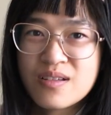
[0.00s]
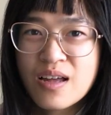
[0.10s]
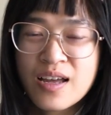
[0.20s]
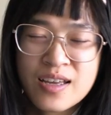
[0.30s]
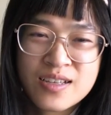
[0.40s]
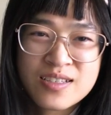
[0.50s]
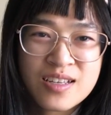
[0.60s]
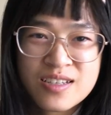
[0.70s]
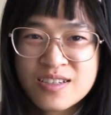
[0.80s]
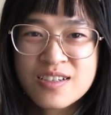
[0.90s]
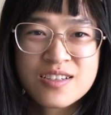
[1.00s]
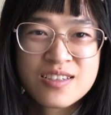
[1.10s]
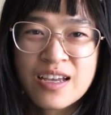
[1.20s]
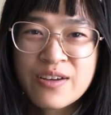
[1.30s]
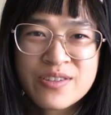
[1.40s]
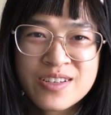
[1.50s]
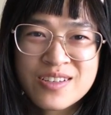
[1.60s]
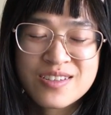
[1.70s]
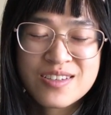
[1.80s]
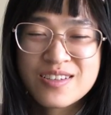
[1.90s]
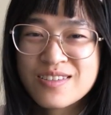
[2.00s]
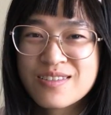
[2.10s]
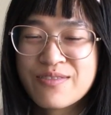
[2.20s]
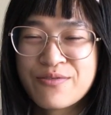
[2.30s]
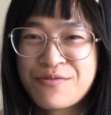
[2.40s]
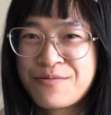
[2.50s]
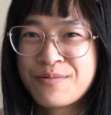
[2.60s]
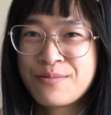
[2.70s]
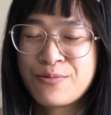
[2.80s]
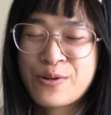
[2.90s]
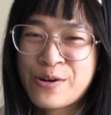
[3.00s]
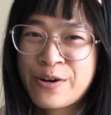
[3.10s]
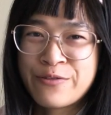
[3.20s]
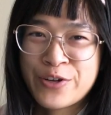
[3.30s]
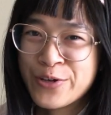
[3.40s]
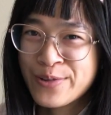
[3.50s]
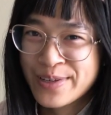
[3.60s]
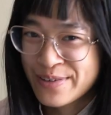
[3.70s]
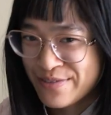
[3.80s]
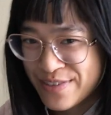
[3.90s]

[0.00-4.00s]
I guess that's just how it is wherever you live.